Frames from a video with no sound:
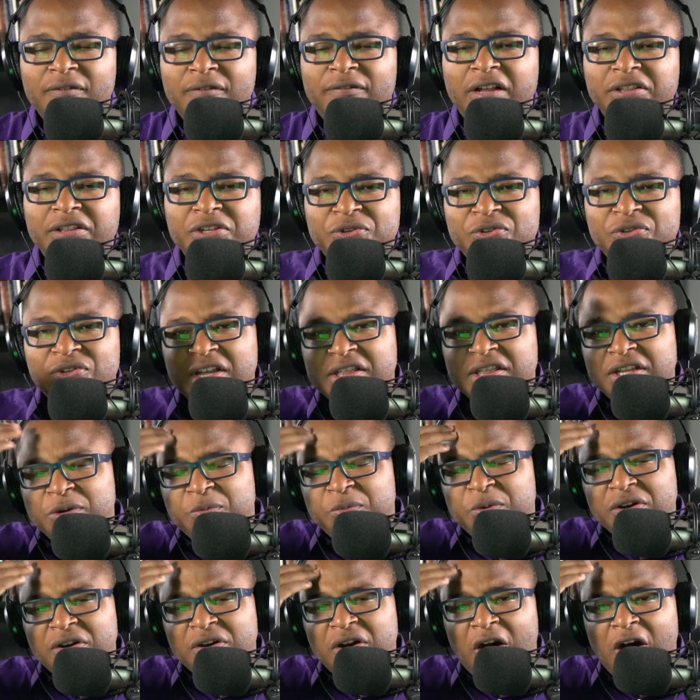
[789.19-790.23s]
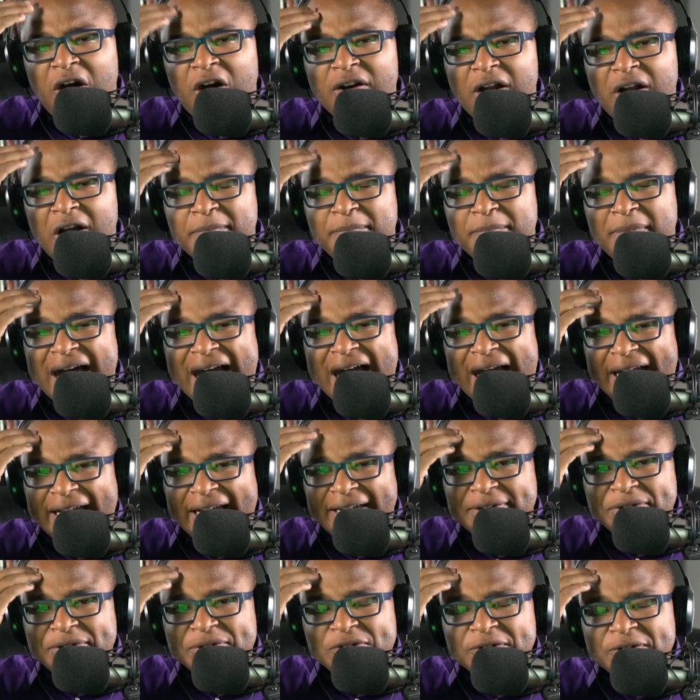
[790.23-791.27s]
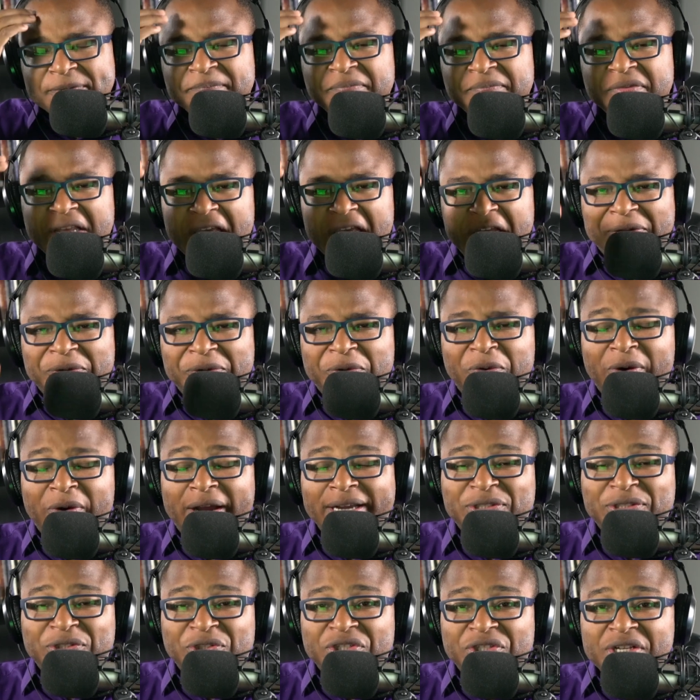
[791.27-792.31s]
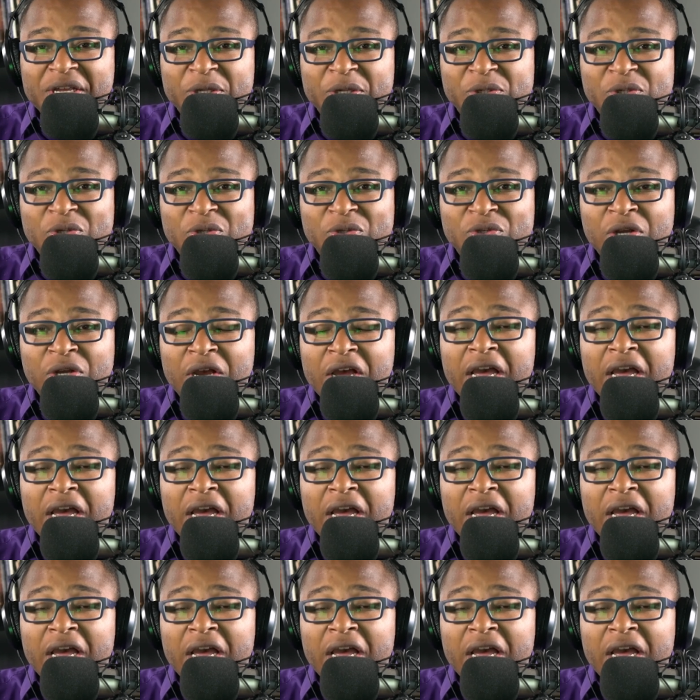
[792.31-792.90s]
Father, you said that it would guard our minds and in Christ Jesus.